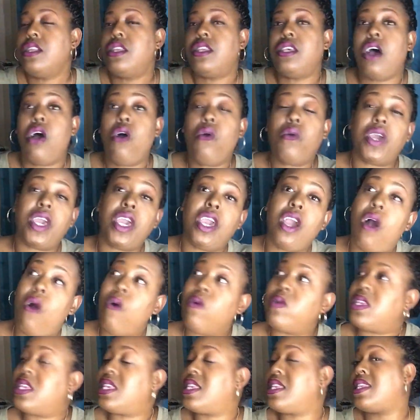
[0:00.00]

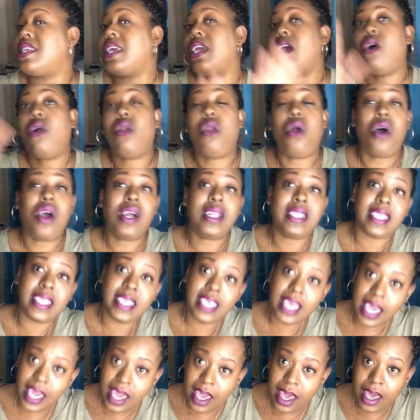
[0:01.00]
Tokyo's still on
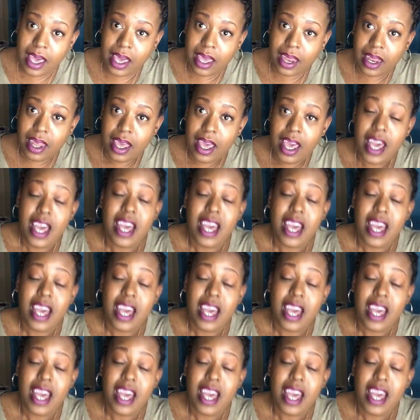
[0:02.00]
ten.